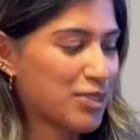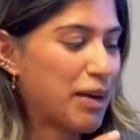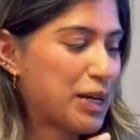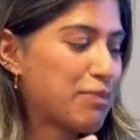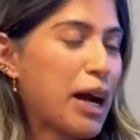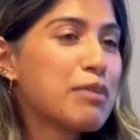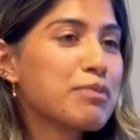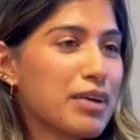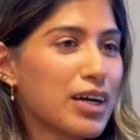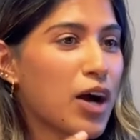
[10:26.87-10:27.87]
microbiome
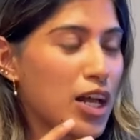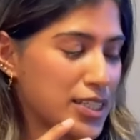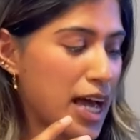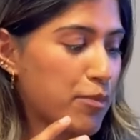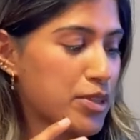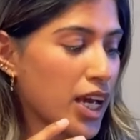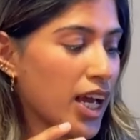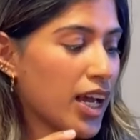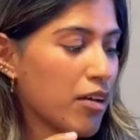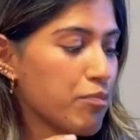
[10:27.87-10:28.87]
concept,
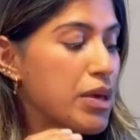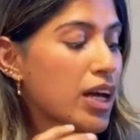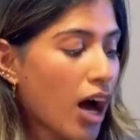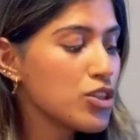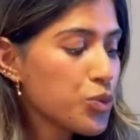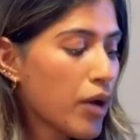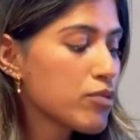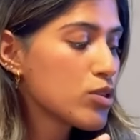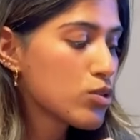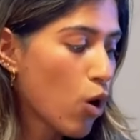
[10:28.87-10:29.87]
because you have
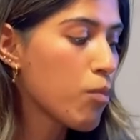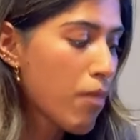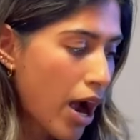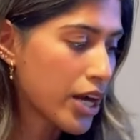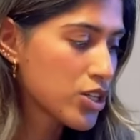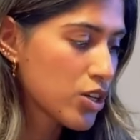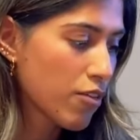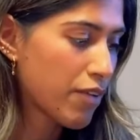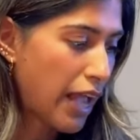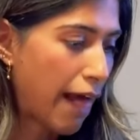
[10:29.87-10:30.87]
so much
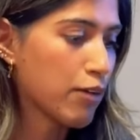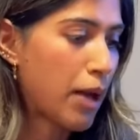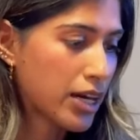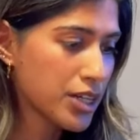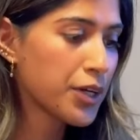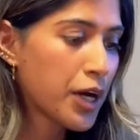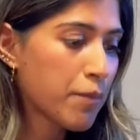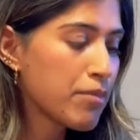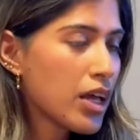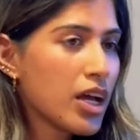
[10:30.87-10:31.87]

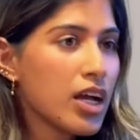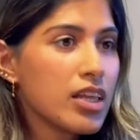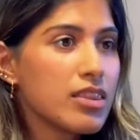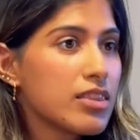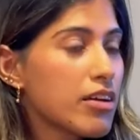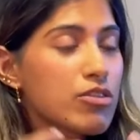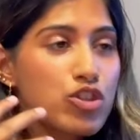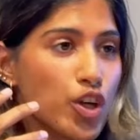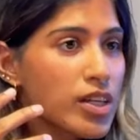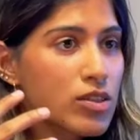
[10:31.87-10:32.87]
Faecalibacterium, there's
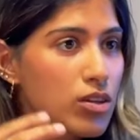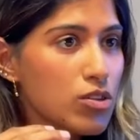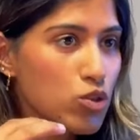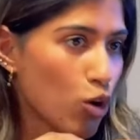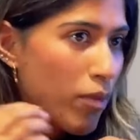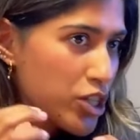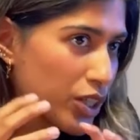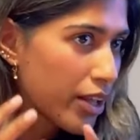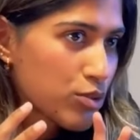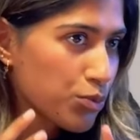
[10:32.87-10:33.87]
just so much
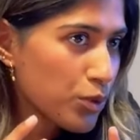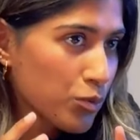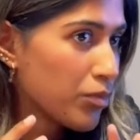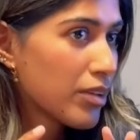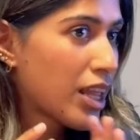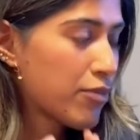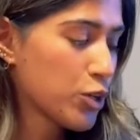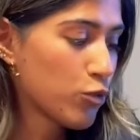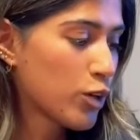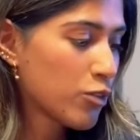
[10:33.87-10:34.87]
less room left
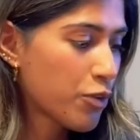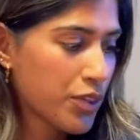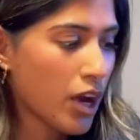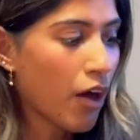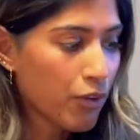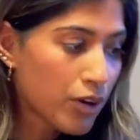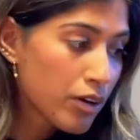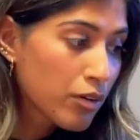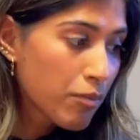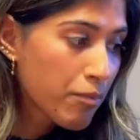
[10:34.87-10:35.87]
over for the
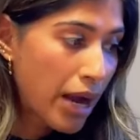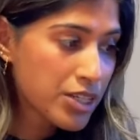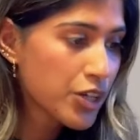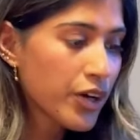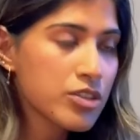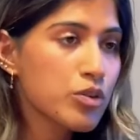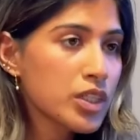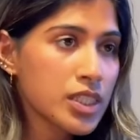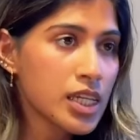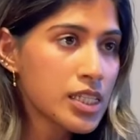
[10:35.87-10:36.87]
other bacteria to
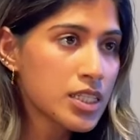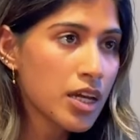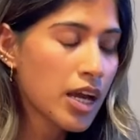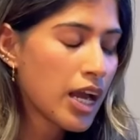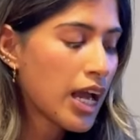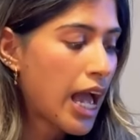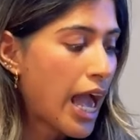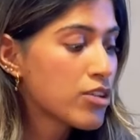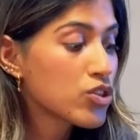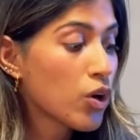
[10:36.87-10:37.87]
exist.
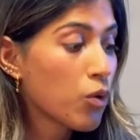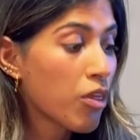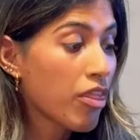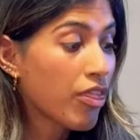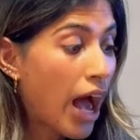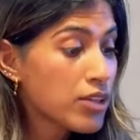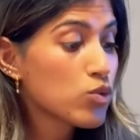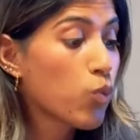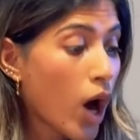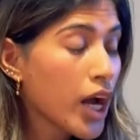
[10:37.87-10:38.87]
And so that's
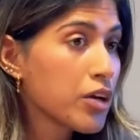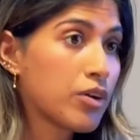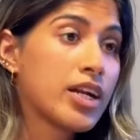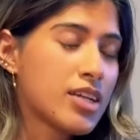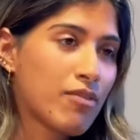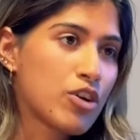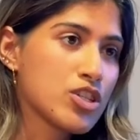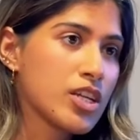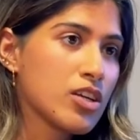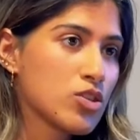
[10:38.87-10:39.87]
why your gut
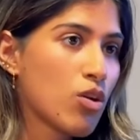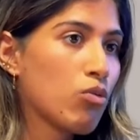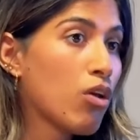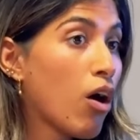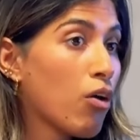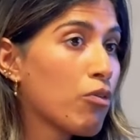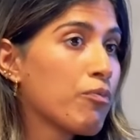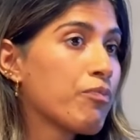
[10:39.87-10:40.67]
diversity is so low.